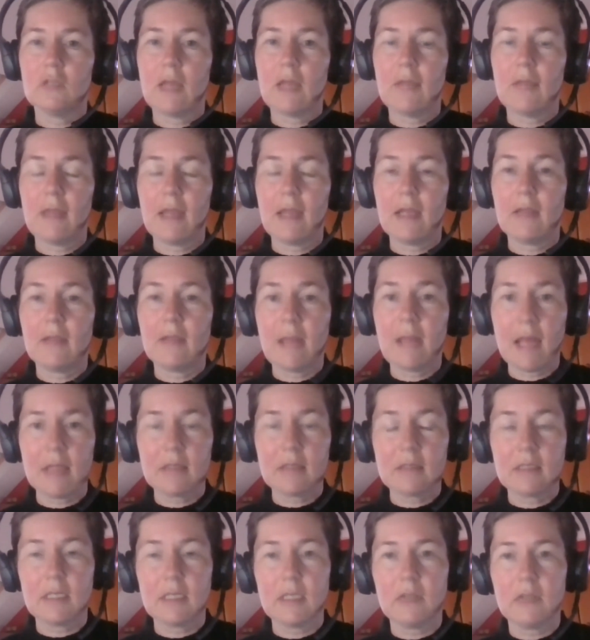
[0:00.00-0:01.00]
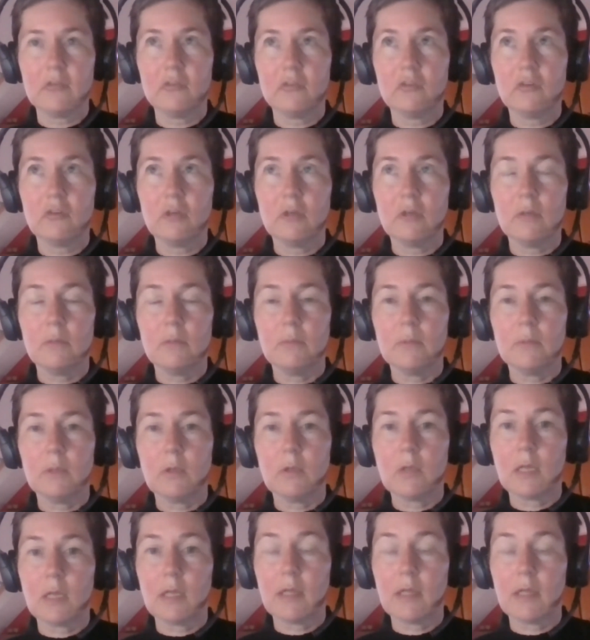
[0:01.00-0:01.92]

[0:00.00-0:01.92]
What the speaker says: then at that stage be looking at the